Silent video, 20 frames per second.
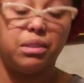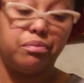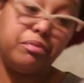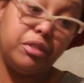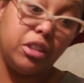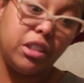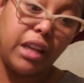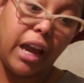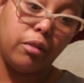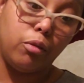
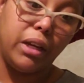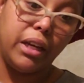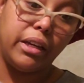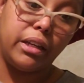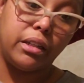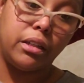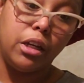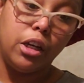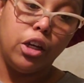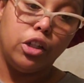You just kind of wing it
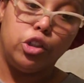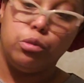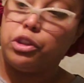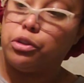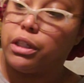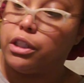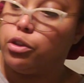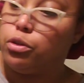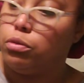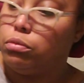and do what you
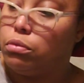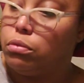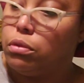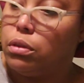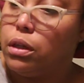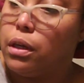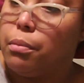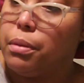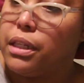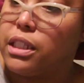can do.
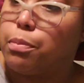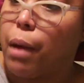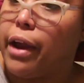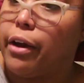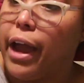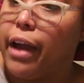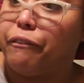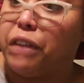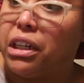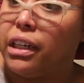Be inspired,
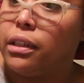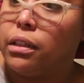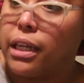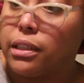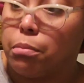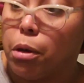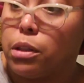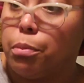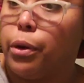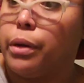have fun. That's
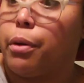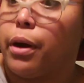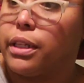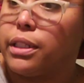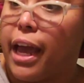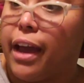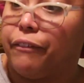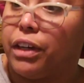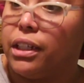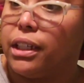the most important part, is
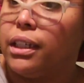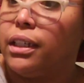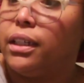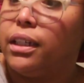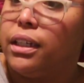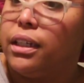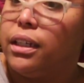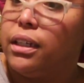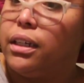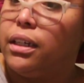to have fun
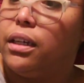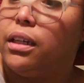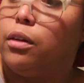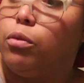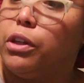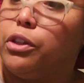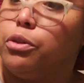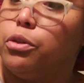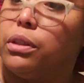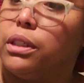
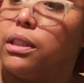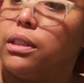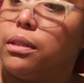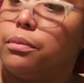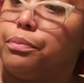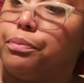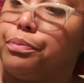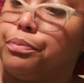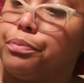when you're doing this.